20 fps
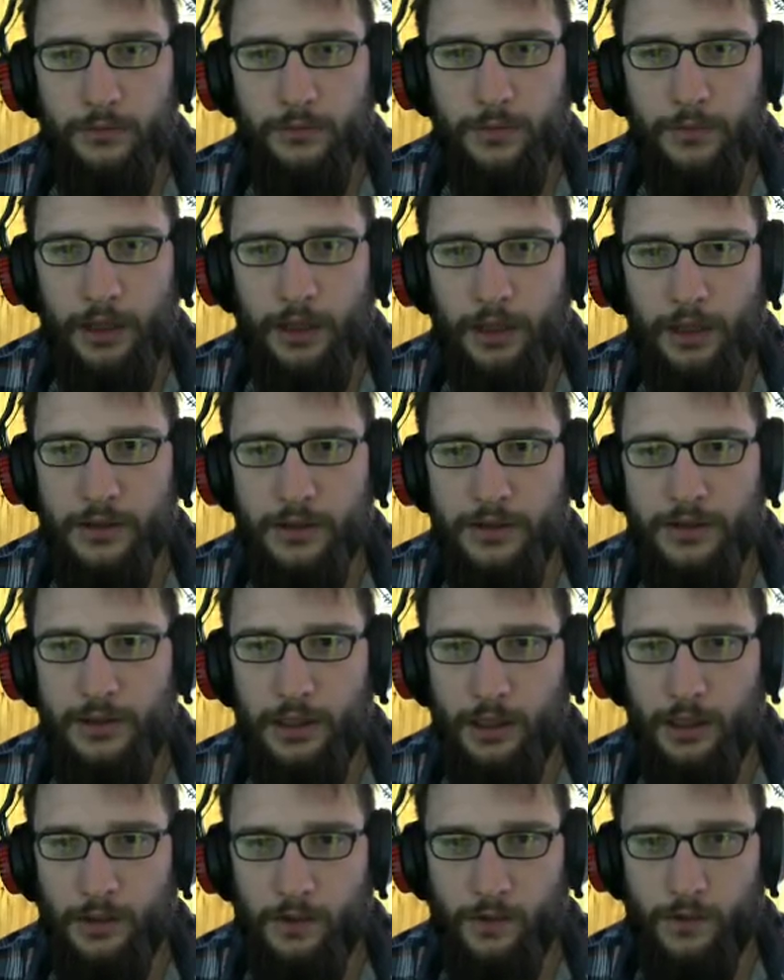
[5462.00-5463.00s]
I can't see
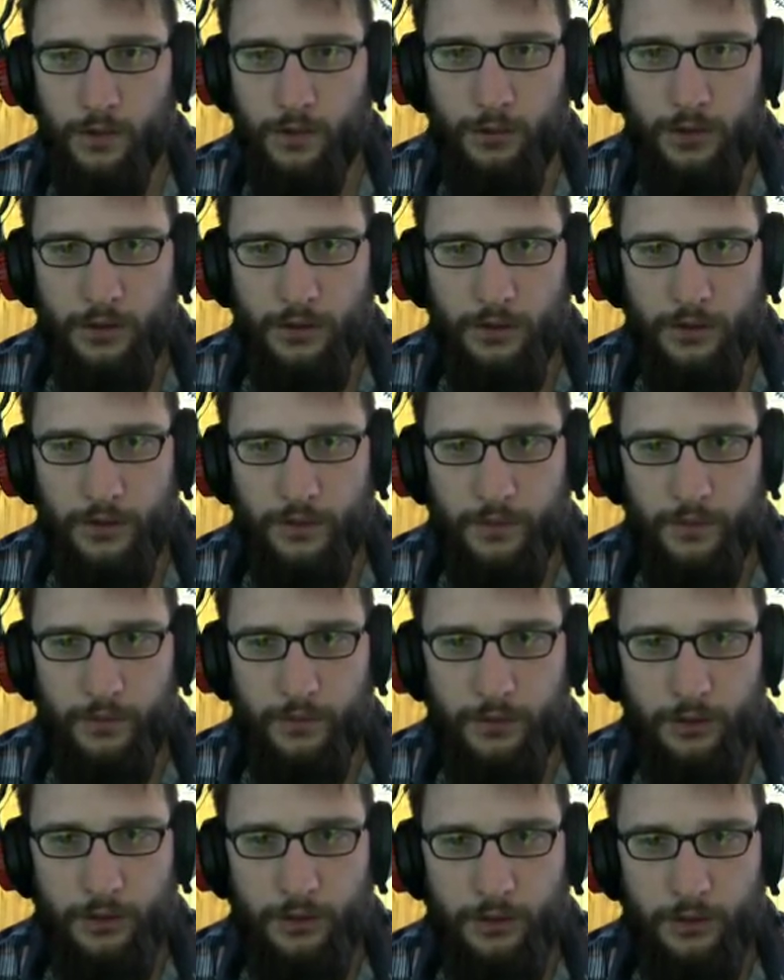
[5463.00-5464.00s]
it though, because
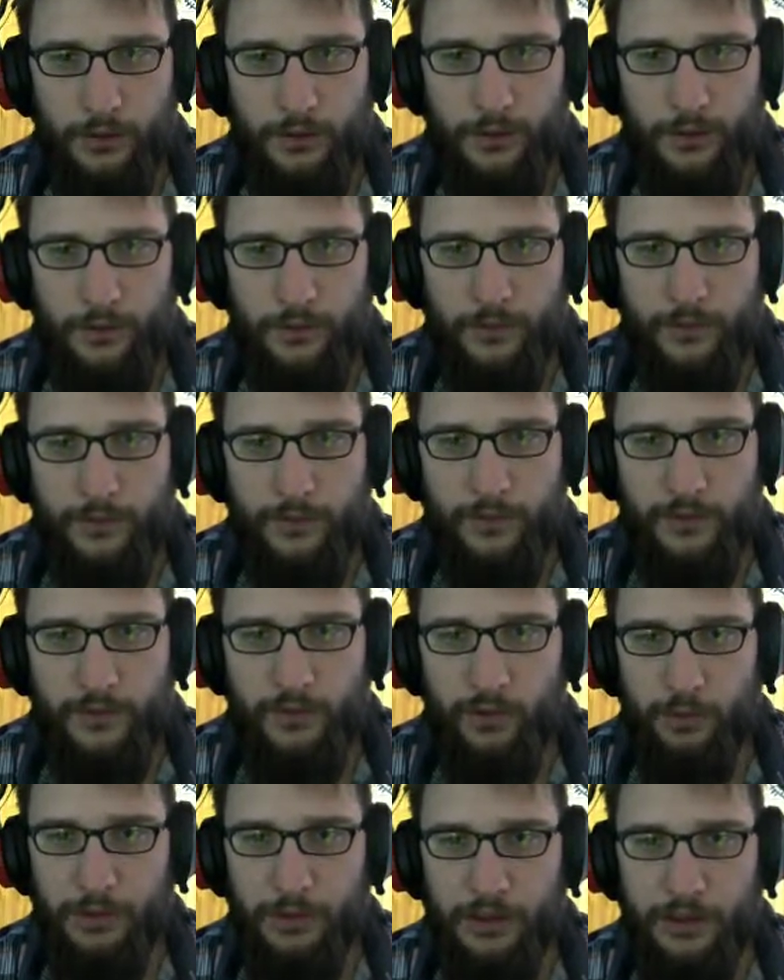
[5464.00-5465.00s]

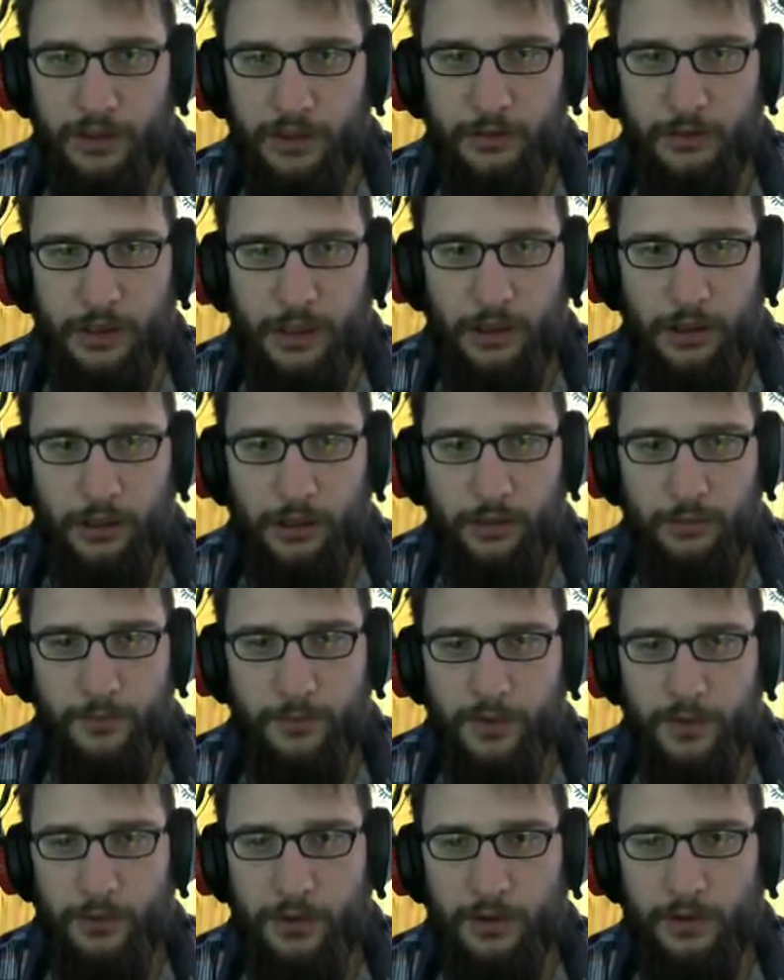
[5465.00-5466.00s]
it's a bit dark. Up
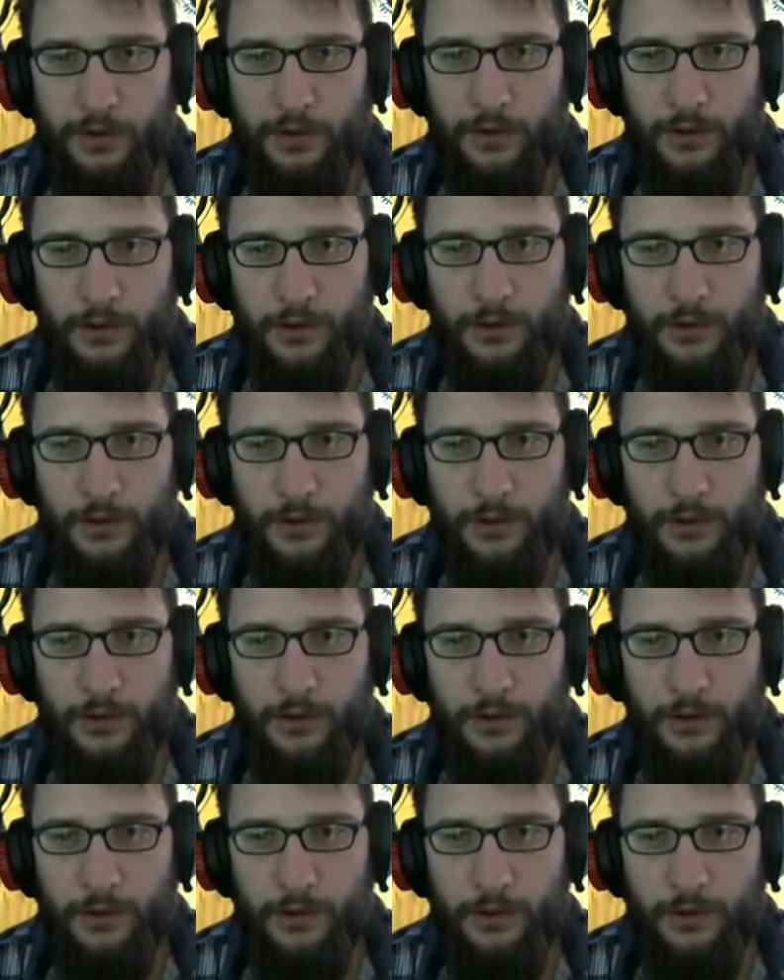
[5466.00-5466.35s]
there it is.